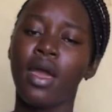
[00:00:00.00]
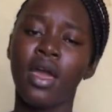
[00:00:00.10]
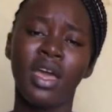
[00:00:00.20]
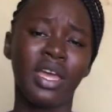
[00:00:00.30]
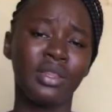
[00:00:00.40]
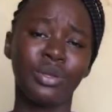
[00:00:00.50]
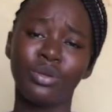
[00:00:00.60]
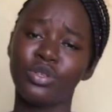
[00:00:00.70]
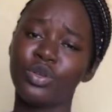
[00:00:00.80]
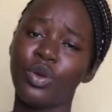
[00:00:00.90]
and
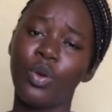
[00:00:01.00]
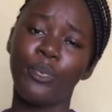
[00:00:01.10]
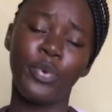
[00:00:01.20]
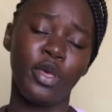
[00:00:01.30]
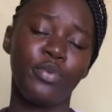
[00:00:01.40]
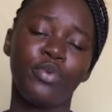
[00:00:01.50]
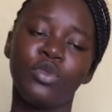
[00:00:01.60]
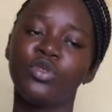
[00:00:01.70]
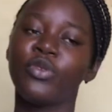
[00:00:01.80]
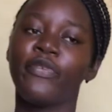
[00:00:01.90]
also people
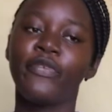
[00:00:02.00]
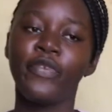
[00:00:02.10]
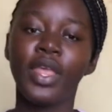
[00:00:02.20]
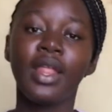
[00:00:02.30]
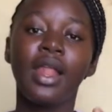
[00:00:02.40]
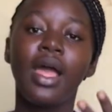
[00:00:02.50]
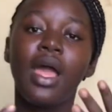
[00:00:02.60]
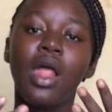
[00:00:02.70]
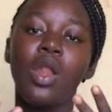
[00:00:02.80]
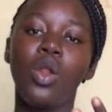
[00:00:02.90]
to feel
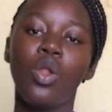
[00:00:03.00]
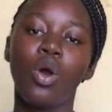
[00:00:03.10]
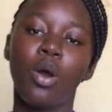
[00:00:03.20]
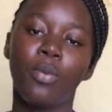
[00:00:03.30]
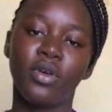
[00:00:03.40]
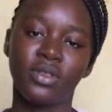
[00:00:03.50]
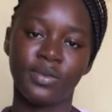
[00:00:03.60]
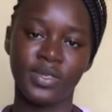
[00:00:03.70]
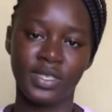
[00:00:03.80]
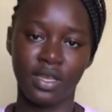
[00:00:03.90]
low upon
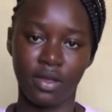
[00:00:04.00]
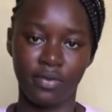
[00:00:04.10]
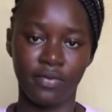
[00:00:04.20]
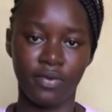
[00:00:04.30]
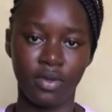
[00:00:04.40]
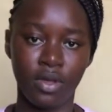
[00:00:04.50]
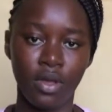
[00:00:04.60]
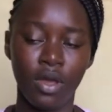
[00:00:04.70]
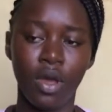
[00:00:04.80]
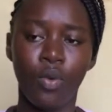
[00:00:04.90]
themselves?
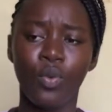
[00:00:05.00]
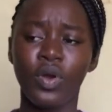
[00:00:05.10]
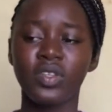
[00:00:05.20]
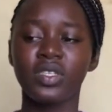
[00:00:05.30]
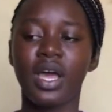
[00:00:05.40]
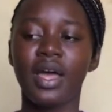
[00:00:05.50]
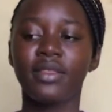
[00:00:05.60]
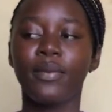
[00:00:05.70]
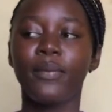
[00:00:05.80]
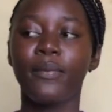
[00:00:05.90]
What are the
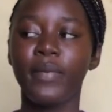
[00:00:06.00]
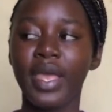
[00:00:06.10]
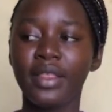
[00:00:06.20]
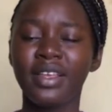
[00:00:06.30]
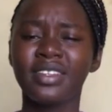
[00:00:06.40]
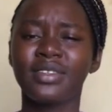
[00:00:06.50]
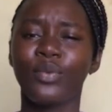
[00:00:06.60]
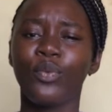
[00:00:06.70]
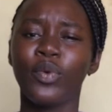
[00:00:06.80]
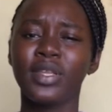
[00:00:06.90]
main reasons?
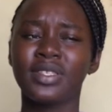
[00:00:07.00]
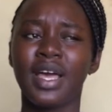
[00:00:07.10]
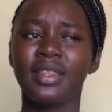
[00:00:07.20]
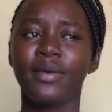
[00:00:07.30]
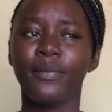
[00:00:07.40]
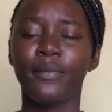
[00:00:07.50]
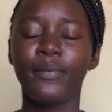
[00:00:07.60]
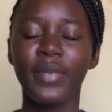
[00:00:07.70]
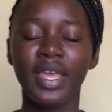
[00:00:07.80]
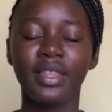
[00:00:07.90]
What are the
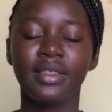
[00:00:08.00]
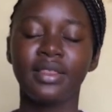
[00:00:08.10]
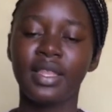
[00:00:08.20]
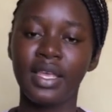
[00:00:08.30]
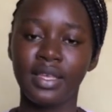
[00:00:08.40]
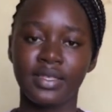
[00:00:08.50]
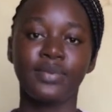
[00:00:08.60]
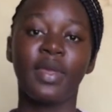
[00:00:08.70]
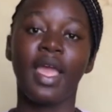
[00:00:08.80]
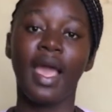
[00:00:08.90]
main things
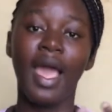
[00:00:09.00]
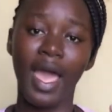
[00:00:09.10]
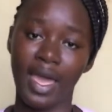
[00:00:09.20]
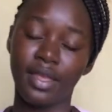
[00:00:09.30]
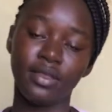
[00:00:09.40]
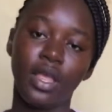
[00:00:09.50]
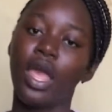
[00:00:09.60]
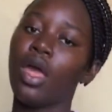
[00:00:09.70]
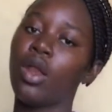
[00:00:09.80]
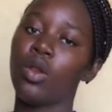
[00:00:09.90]
behind
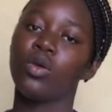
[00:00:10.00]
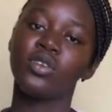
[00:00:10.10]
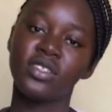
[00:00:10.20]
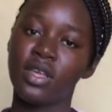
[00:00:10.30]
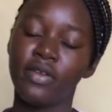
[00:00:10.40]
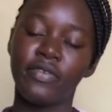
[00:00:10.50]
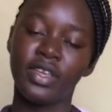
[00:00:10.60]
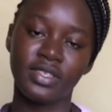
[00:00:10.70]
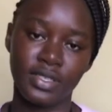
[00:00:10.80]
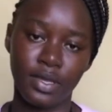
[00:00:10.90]
low
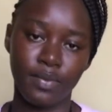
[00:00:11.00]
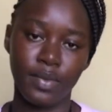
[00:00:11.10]
self-esteem,